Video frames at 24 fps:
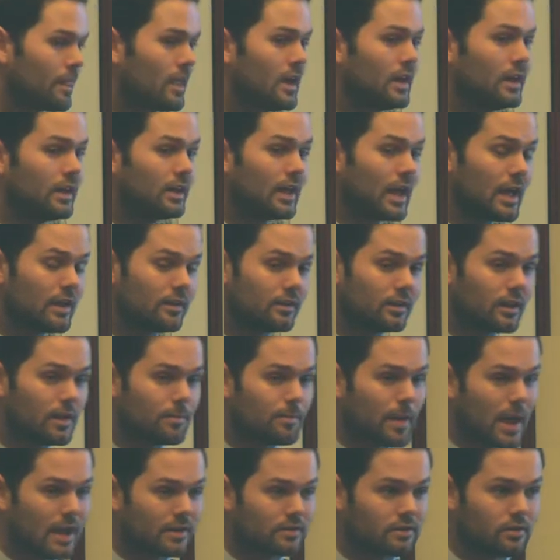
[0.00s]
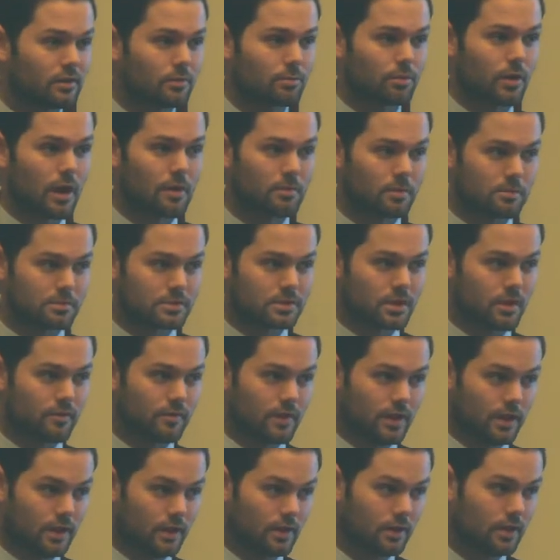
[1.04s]
And again, to get back to the
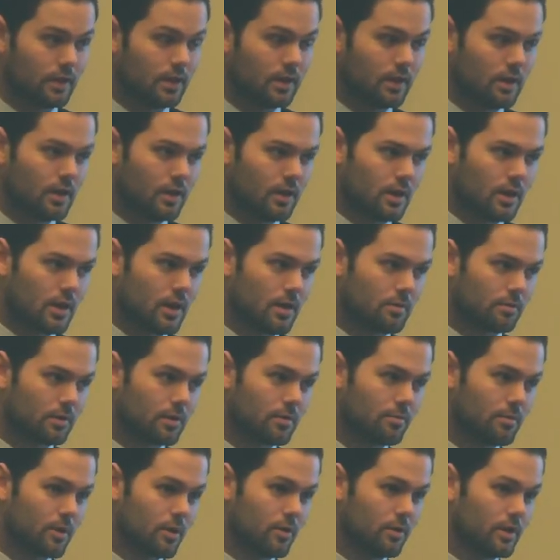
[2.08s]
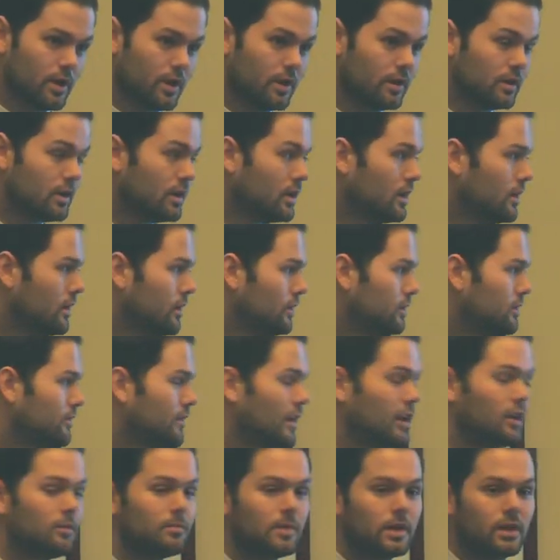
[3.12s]
problem-solving component,
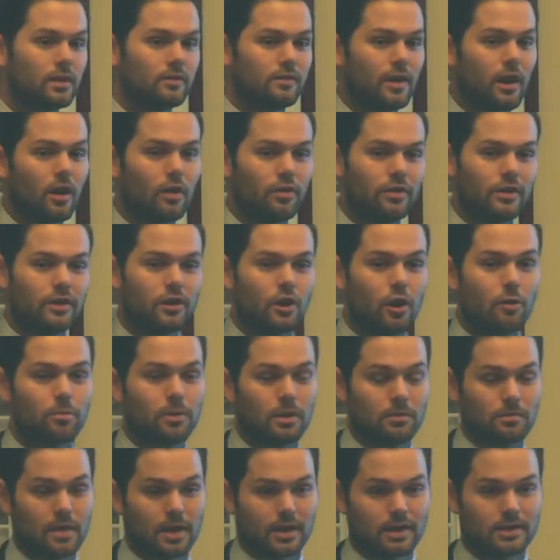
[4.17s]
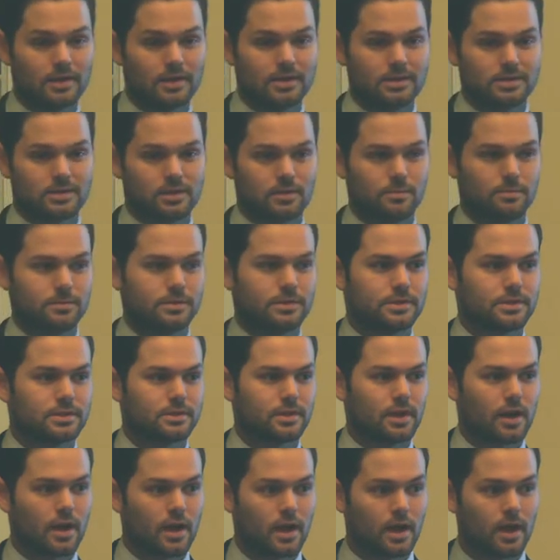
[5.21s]
development of healthy coping mechanisms,
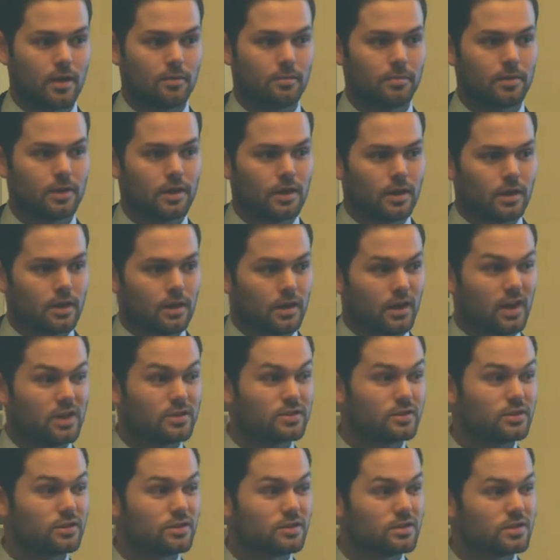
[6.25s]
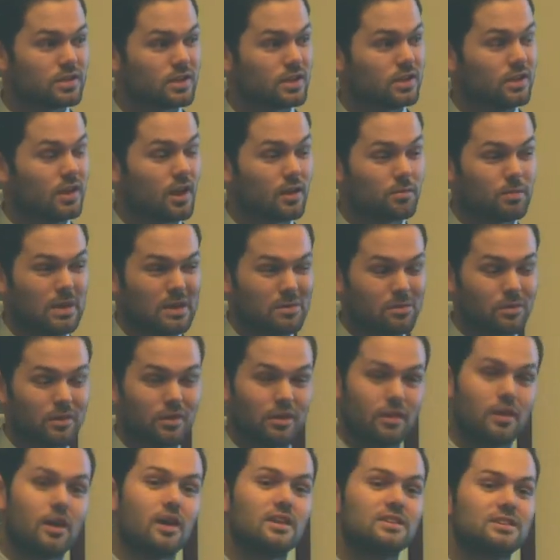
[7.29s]
introducing young people to
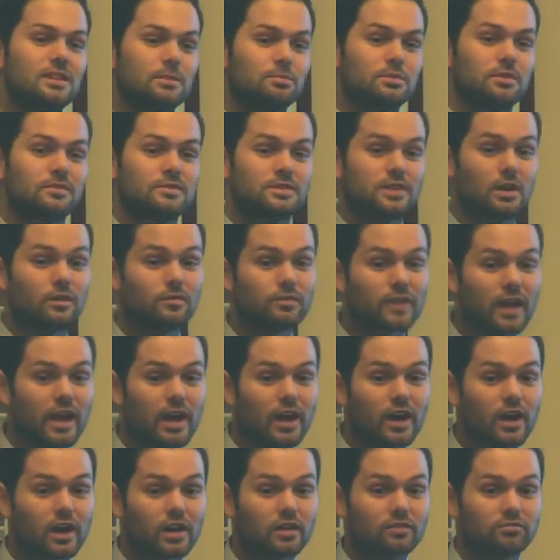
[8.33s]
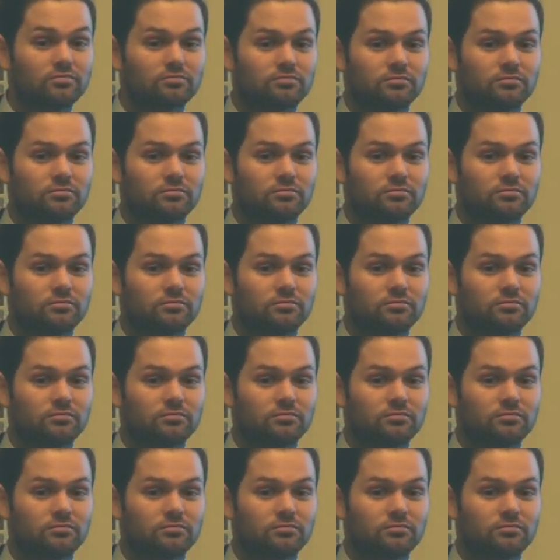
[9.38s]
the concept of self-care,